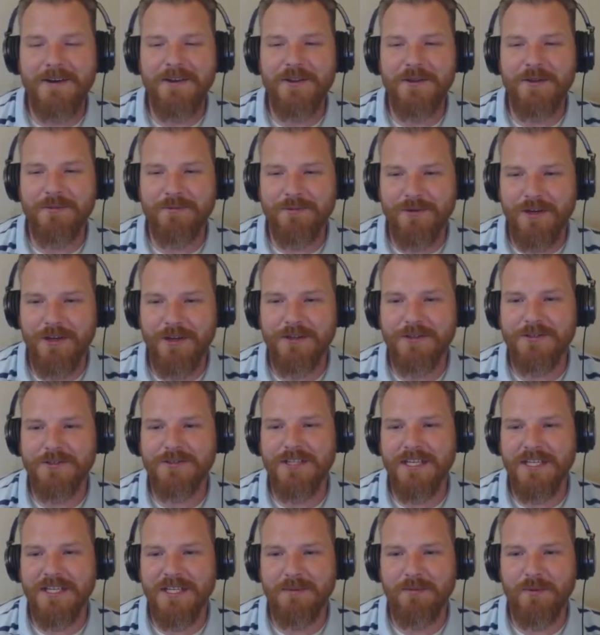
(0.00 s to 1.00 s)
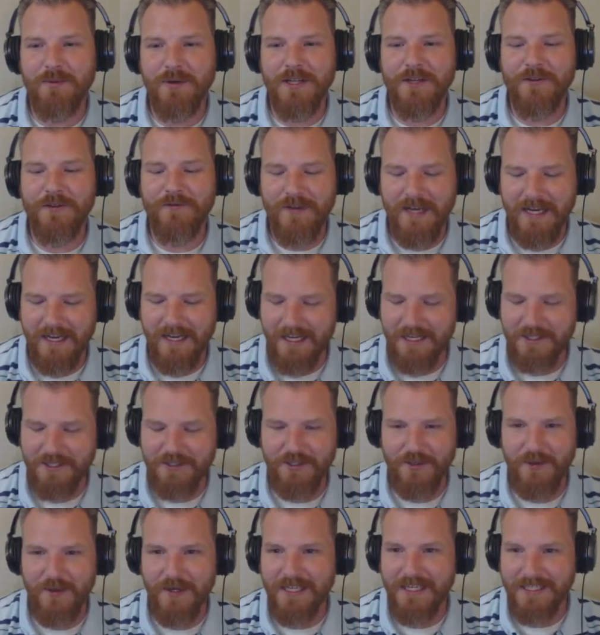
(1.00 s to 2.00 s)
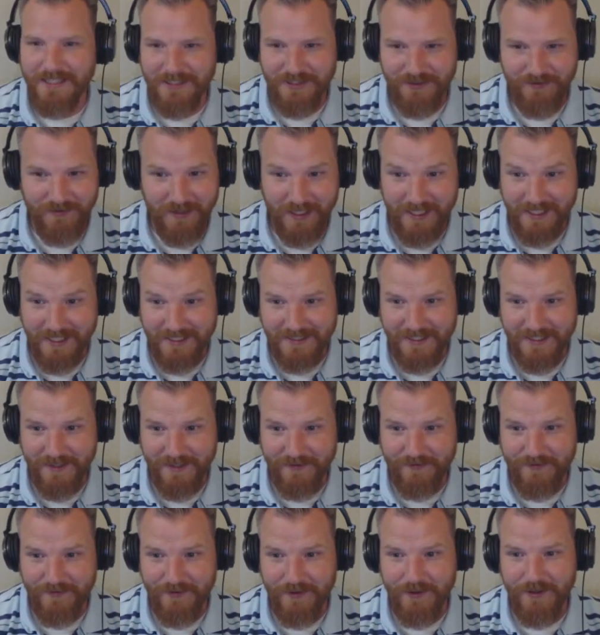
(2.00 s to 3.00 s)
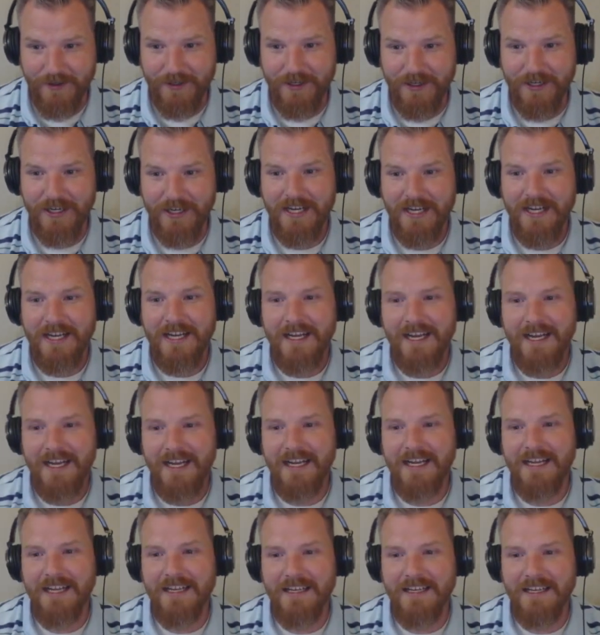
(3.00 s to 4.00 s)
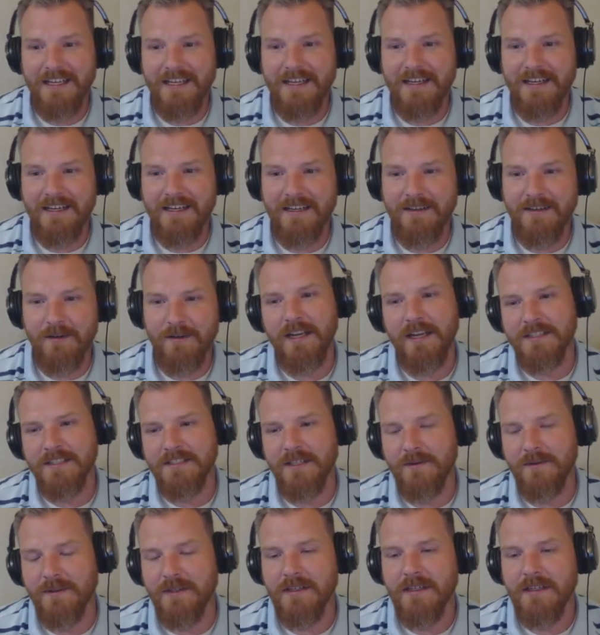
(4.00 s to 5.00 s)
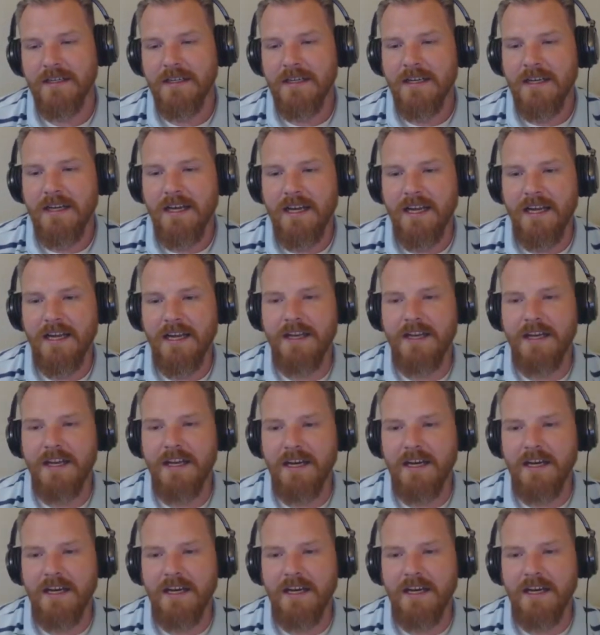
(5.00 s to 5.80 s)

the brothers end up winning the final HOH if they get that far. And, well, I guess they will. And